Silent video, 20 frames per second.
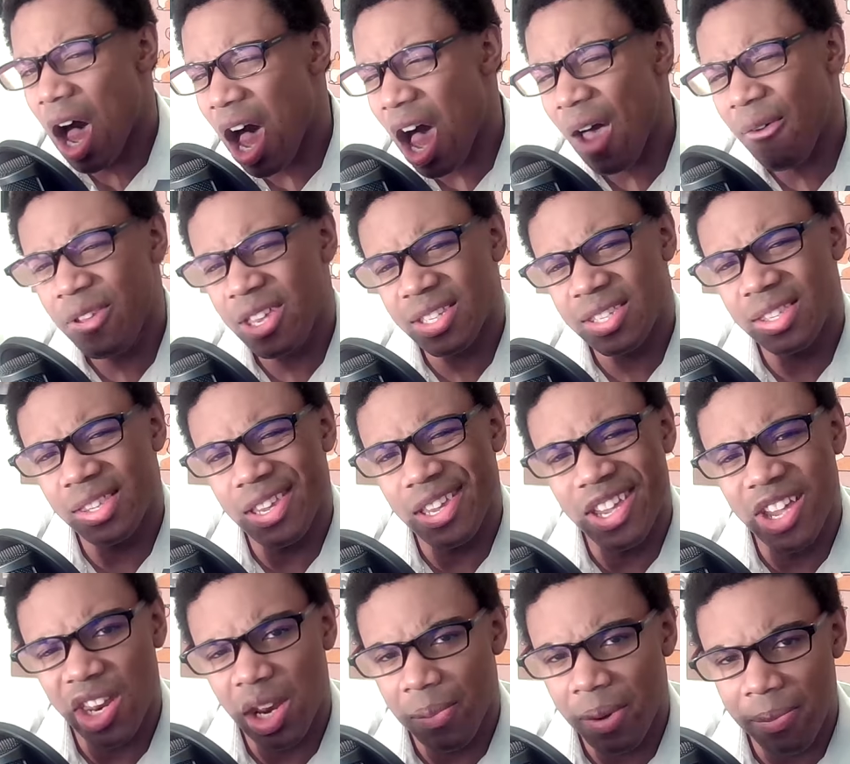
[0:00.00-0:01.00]
Obviously,
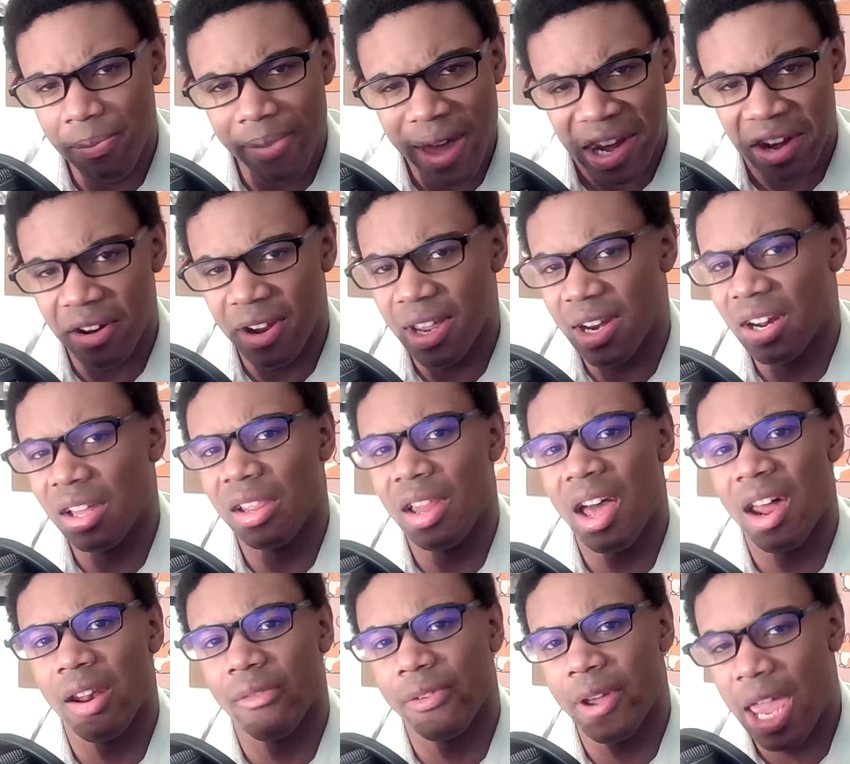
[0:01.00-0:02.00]
could have been better in a
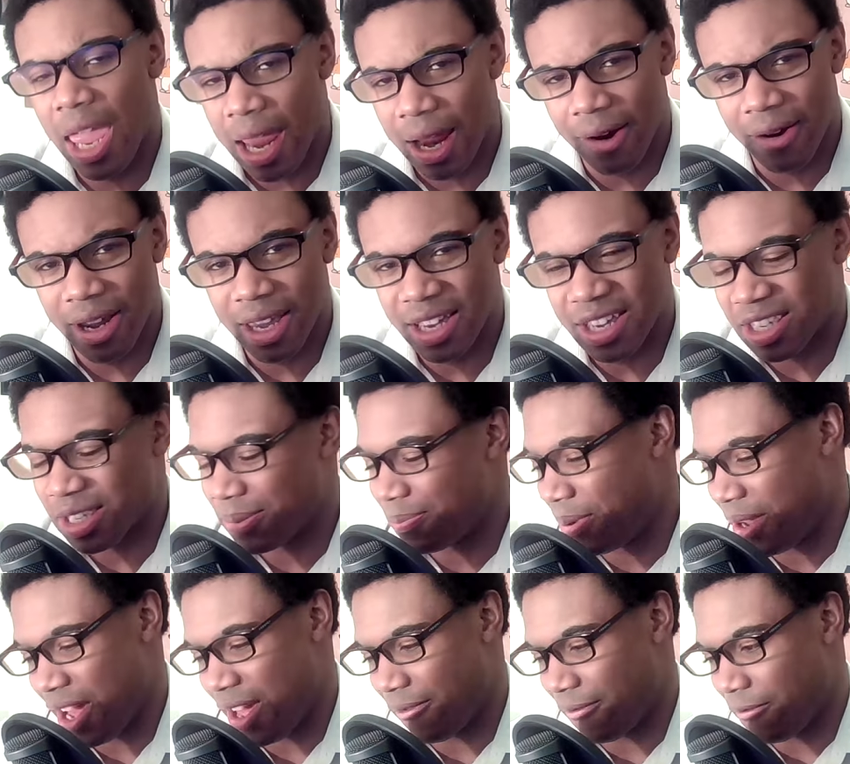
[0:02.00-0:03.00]
lot of areas,
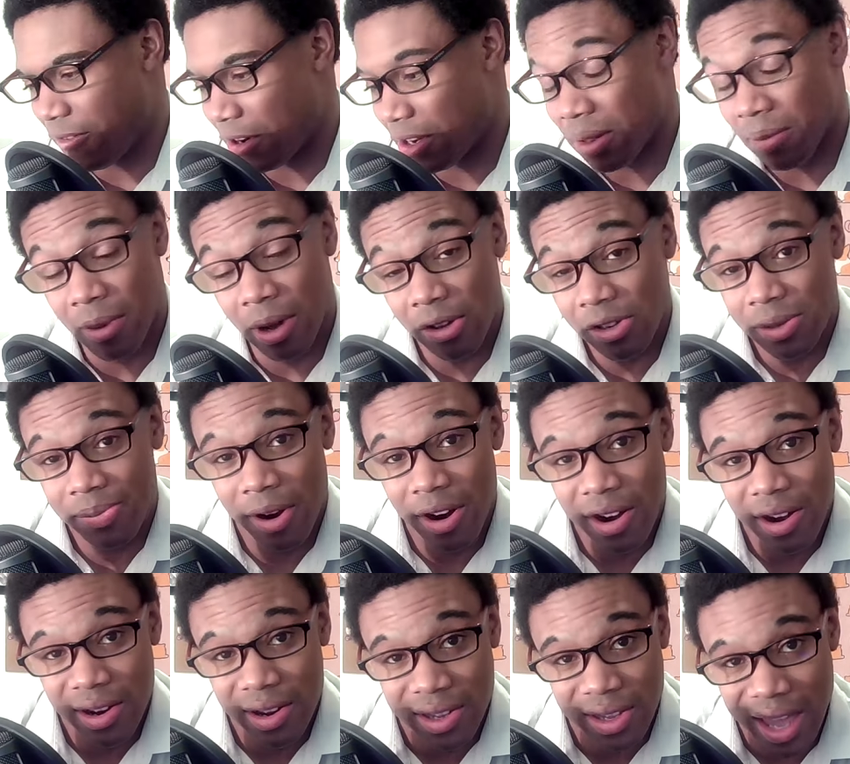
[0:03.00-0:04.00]
but for the most
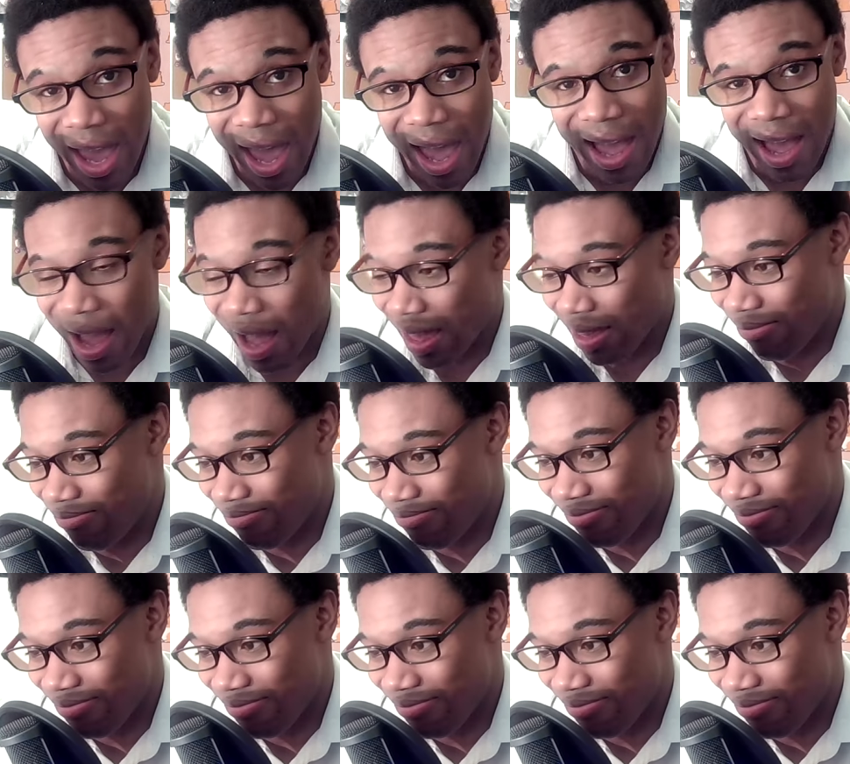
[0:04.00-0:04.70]
part, yeah,